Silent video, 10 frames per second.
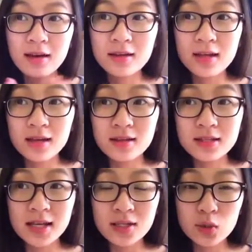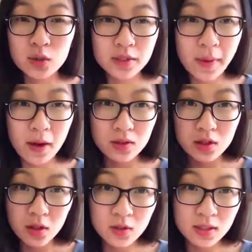the others I talked about
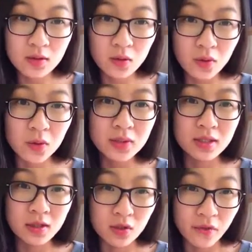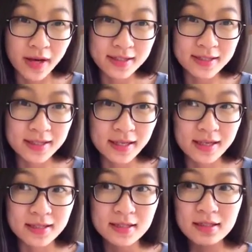choosing your course in
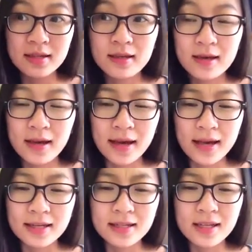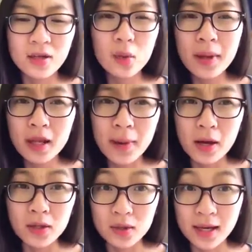universities and a little bit
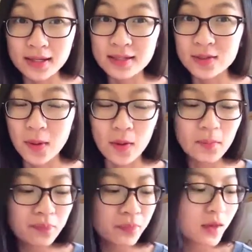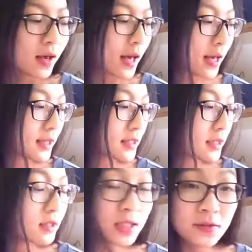about UCAS as well. And
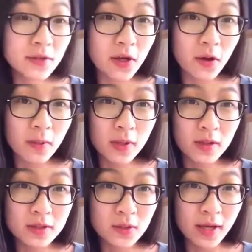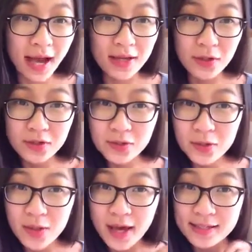in this video I'm going to sort of add on
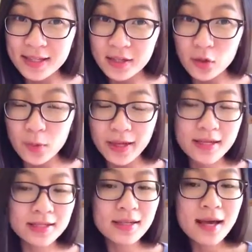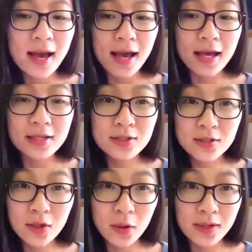to that a little bit and
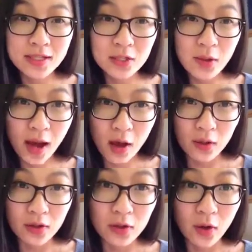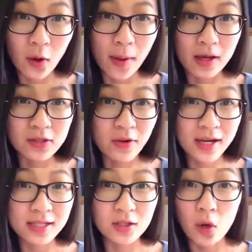go into how you can go about
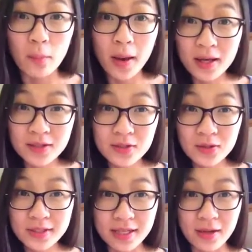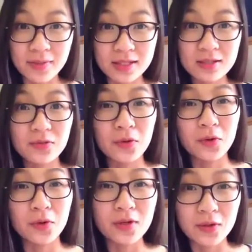writing your personal statements
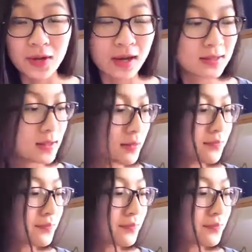for UCAS.